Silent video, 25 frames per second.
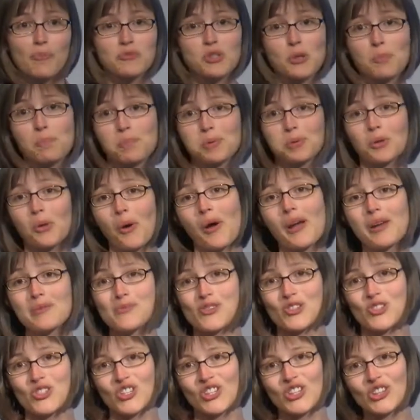deploy
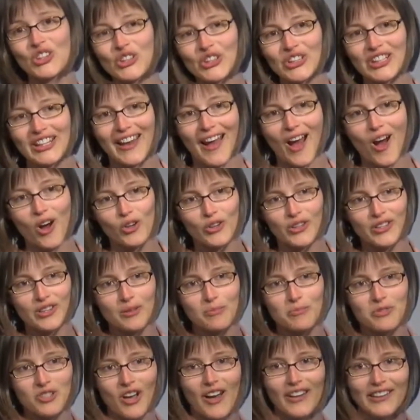machine learning
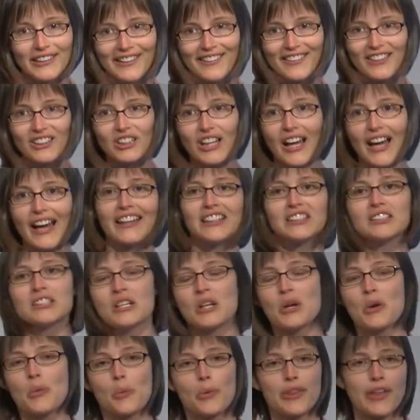algorithms onto the line
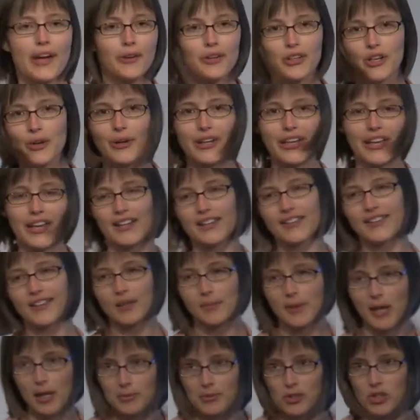without knowing anything
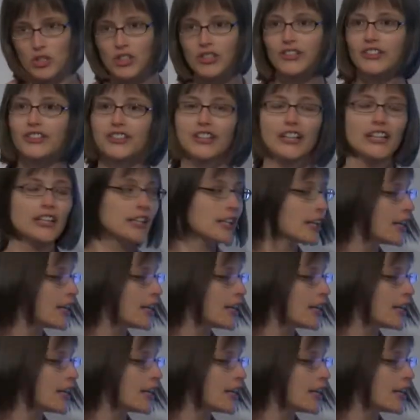about machine learning.